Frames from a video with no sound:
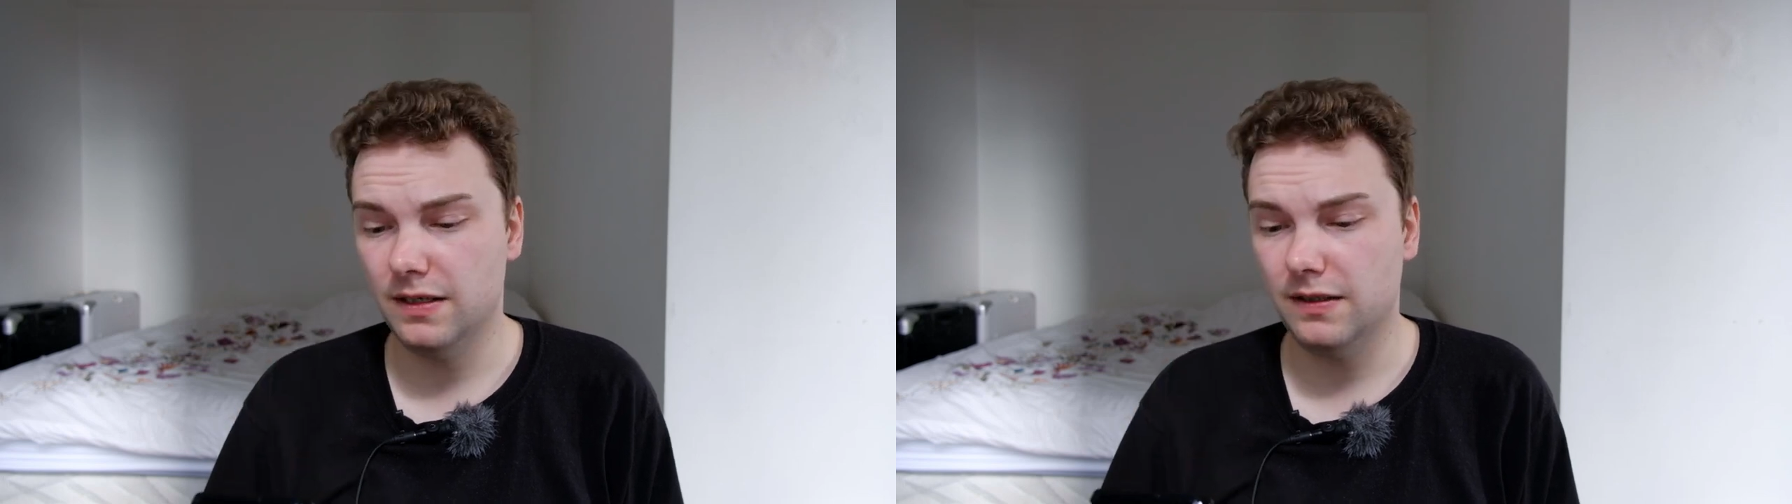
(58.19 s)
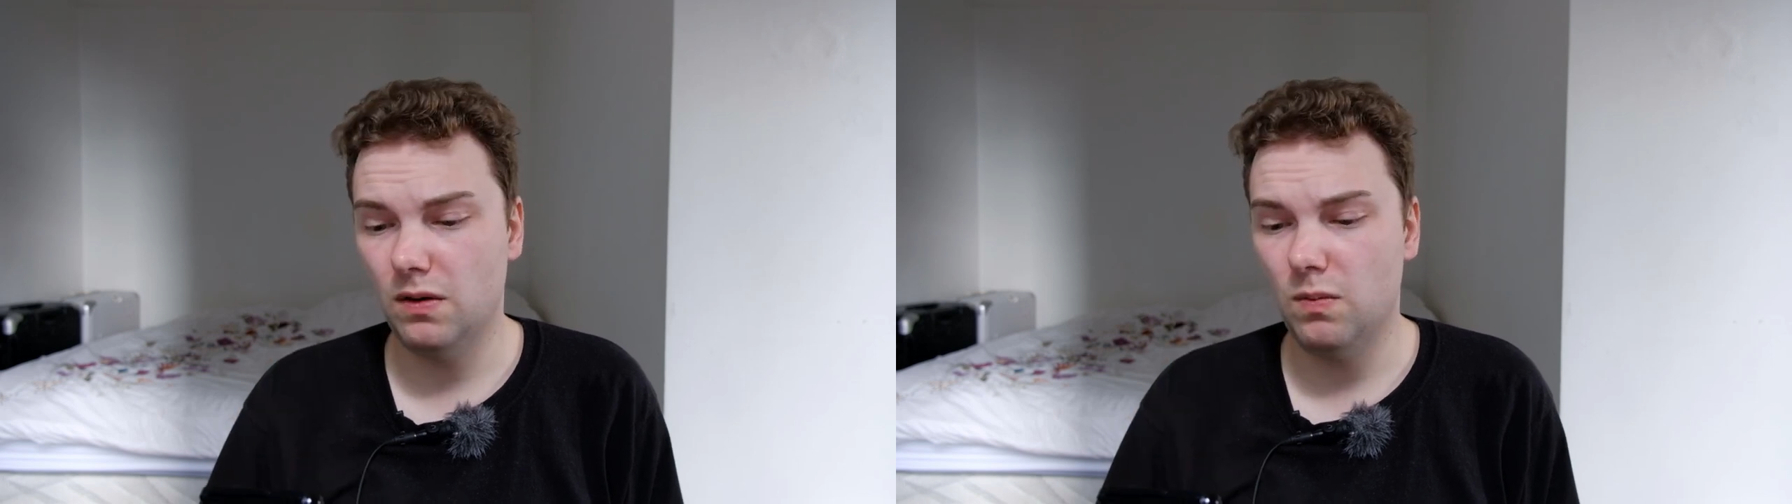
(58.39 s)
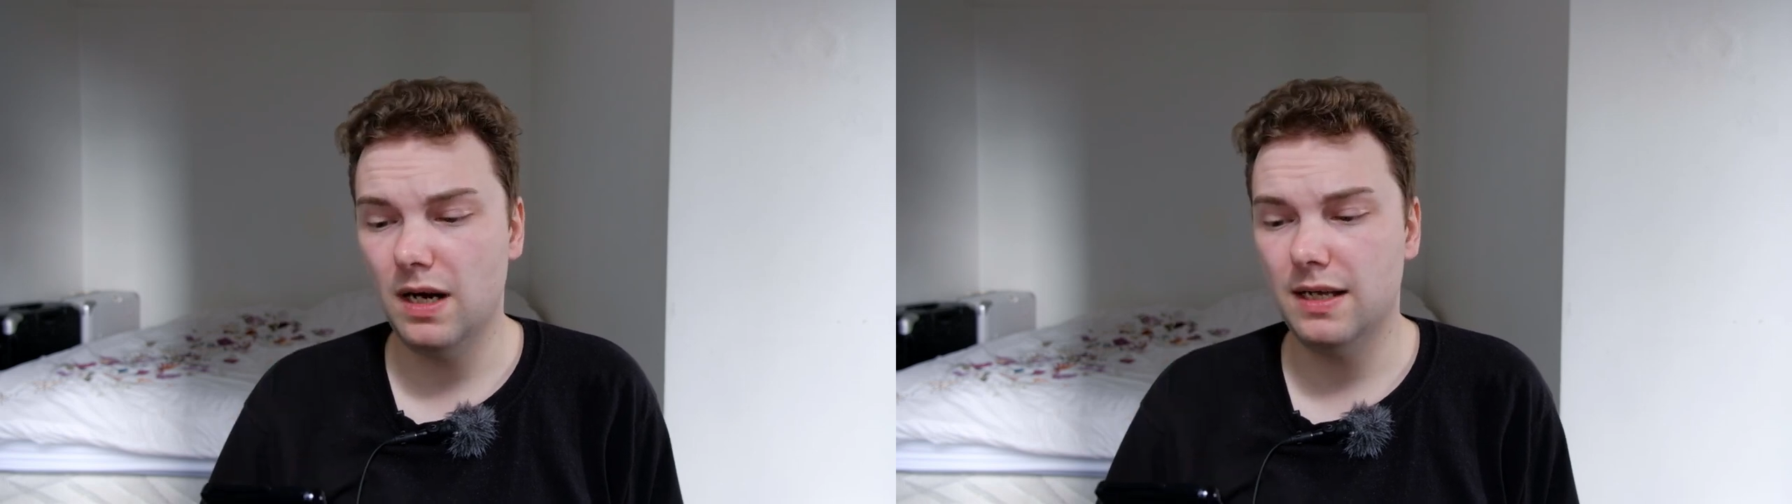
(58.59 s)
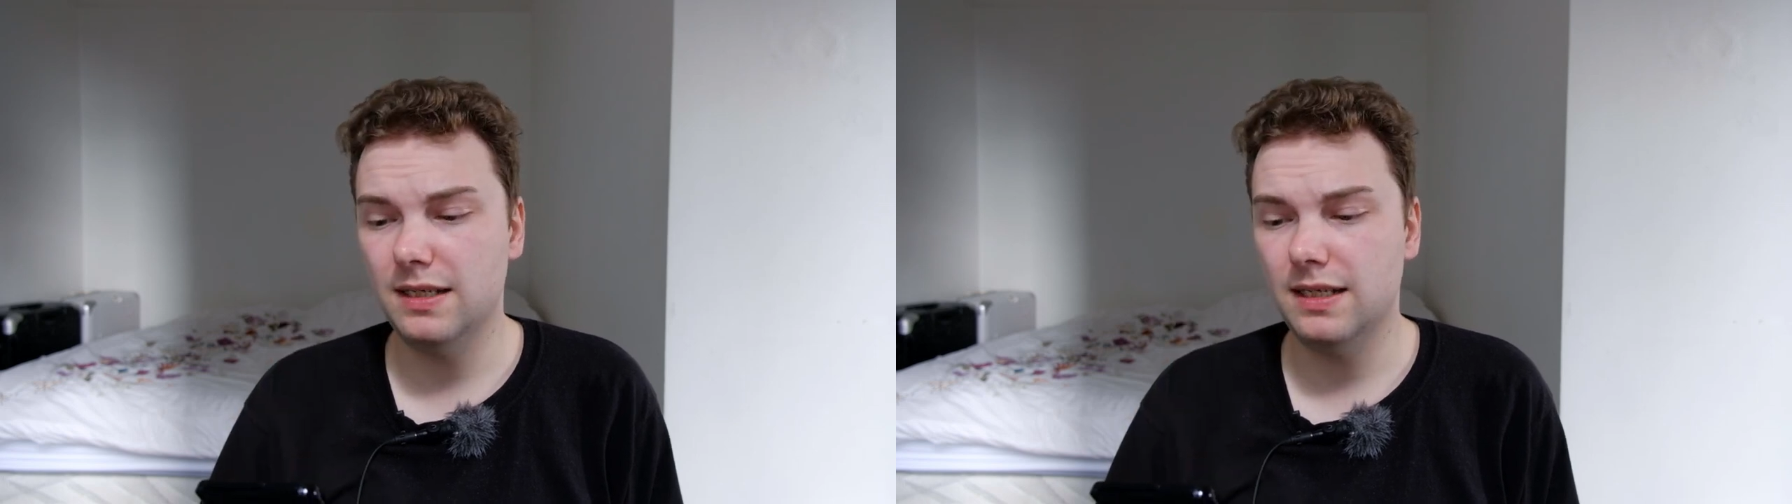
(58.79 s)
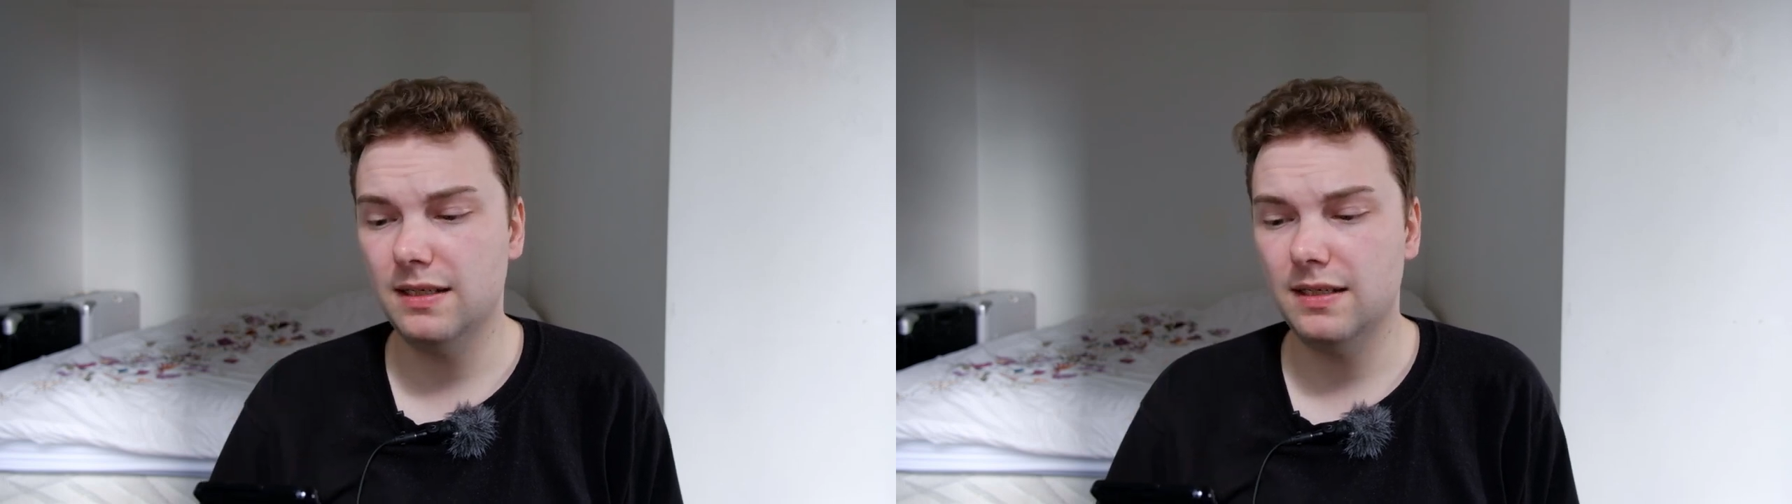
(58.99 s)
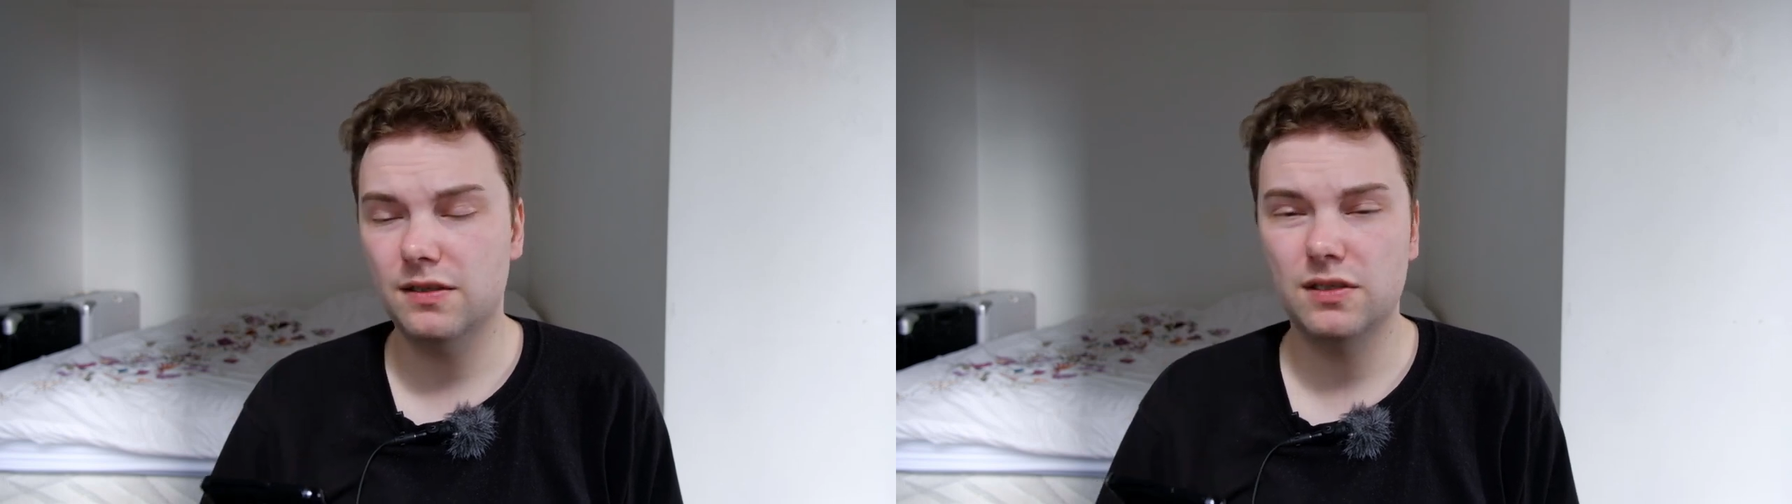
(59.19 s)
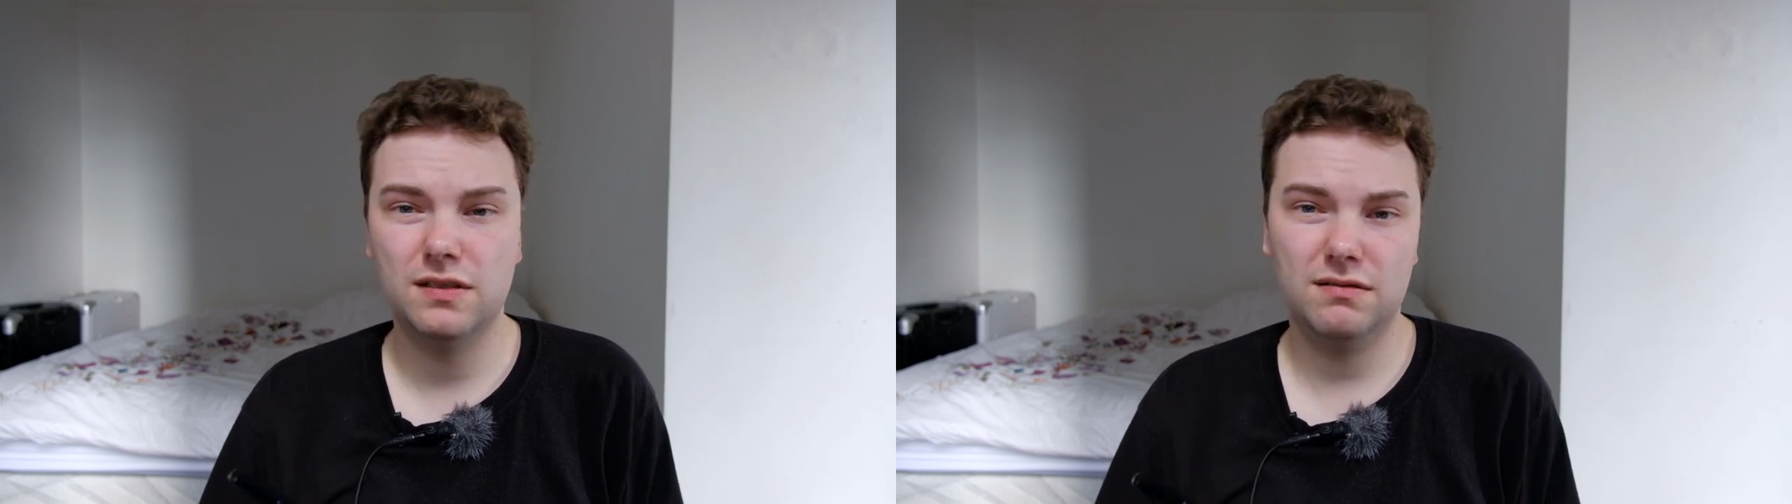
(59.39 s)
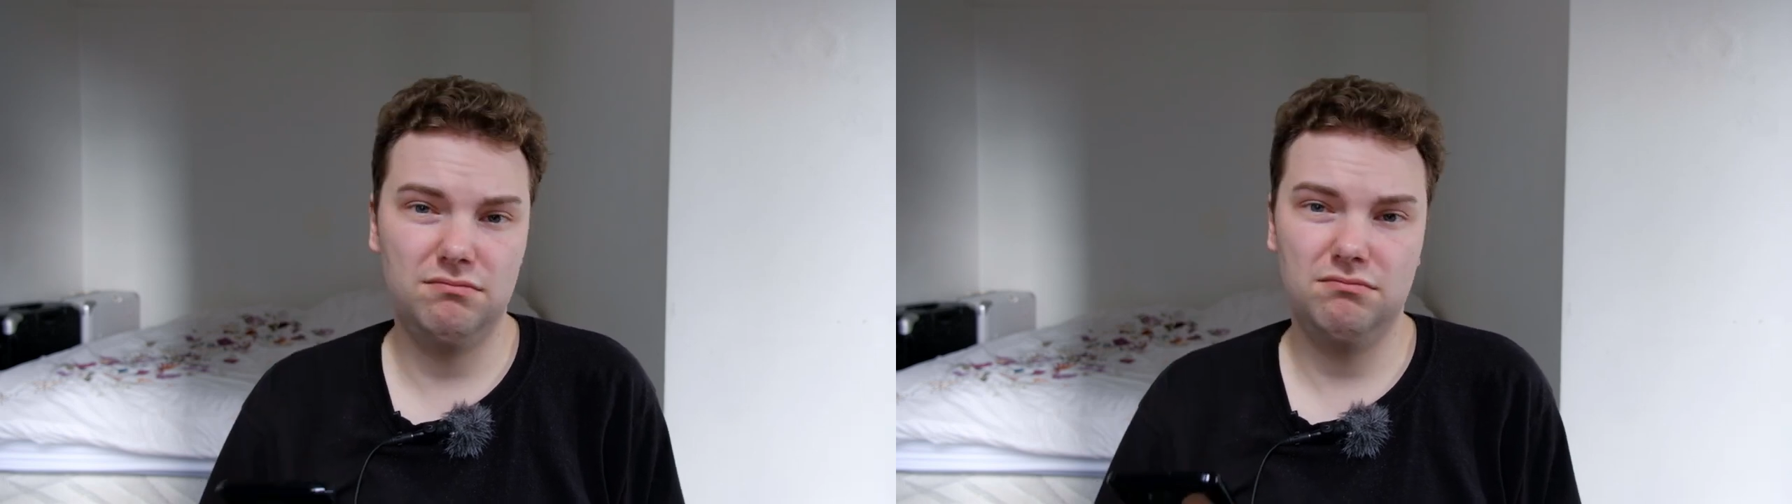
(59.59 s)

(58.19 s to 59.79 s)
So what I did is just